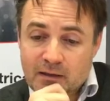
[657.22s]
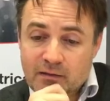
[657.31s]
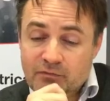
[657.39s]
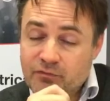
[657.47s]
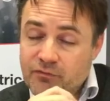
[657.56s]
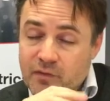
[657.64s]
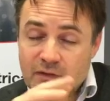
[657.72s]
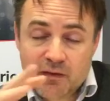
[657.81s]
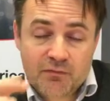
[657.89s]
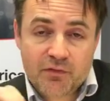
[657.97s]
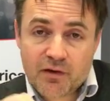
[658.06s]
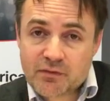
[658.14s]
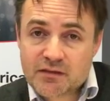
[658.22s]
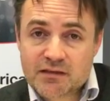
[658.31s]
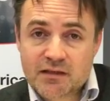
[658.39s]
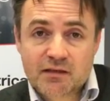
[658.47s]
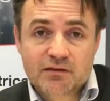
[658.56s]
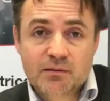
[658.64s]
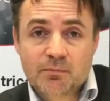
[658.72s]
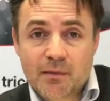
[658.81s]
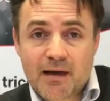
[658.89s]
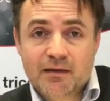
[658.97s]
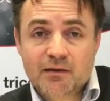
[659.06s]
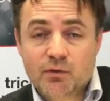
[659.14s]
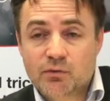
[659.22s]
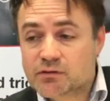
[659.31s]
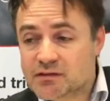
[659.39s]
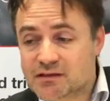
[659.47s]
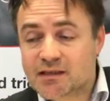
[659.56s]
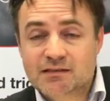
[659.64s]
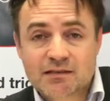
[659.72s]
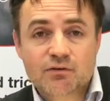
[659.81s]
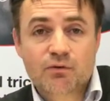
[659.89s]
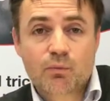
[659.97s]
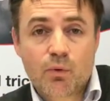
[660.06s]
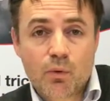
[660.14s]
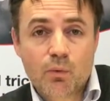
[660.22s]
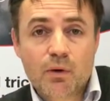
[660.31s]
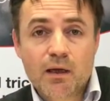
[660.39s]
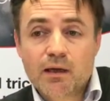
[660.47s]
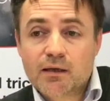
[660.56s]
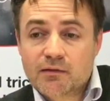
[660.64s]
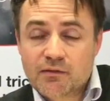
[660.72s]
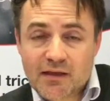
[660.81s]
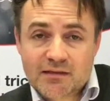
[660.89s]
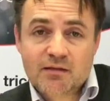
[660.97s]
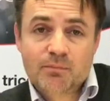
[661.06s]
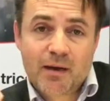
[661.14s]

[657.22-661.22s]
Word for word: if there is still some material sticks on the wall, that's the